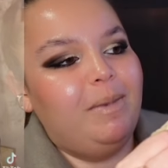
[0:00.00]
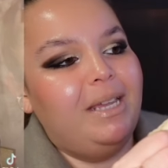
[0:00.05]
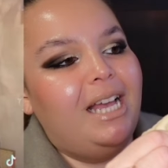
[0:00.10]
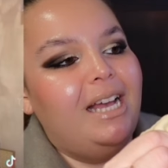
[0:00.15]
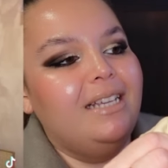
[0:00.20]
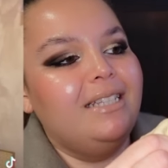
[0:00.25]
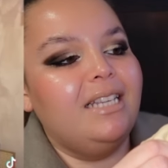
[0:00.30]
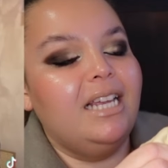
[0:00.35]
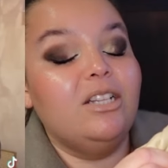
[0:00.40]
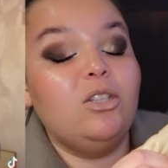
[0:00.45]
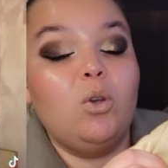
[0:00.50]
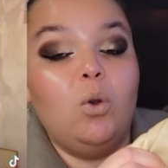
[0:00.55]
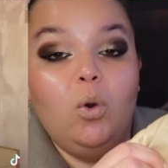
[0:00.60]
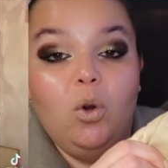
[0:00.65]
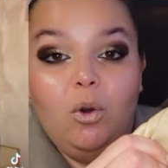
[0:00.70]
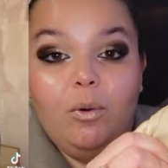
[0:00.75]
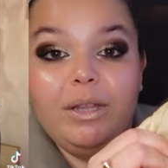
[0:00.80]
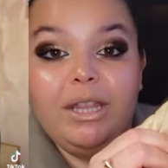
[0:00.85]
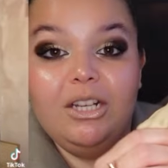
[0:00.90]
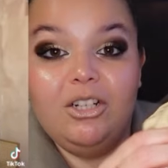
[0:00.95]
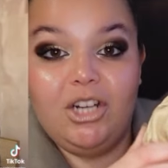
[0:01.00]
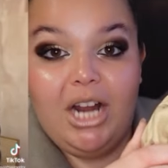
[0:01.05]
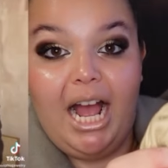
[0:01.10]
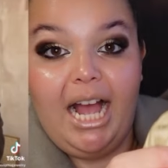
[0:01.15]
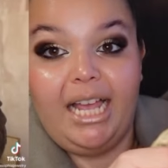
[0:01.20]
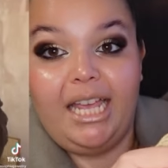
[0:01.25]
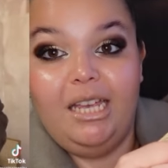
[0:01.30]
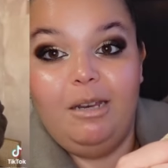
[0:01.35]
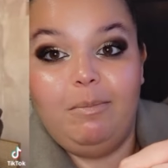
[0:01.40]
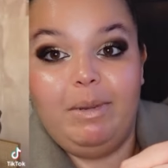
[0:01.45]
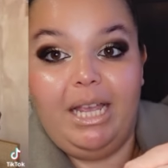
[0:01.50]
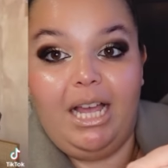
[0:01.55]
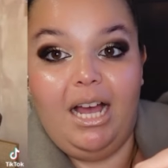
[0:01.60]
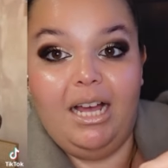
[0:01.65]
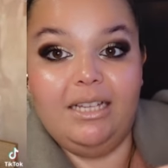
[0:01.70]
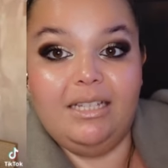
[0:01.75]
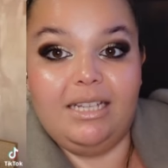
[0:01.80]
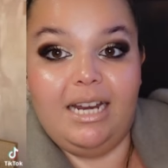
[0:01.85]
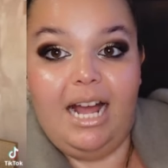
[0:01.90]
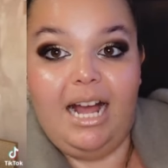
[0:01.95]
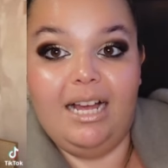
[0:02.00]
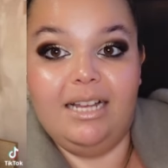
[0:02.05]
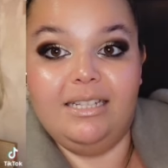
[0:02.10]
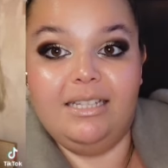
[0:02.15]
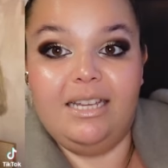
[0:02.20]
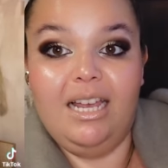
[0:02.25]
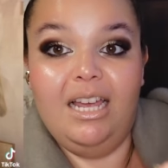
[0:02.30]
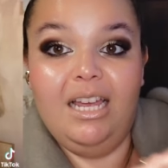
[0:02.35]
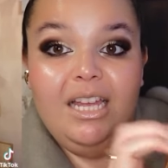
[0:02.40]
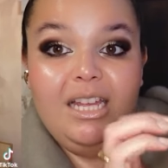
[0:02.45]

because it's cool with a jacket because it has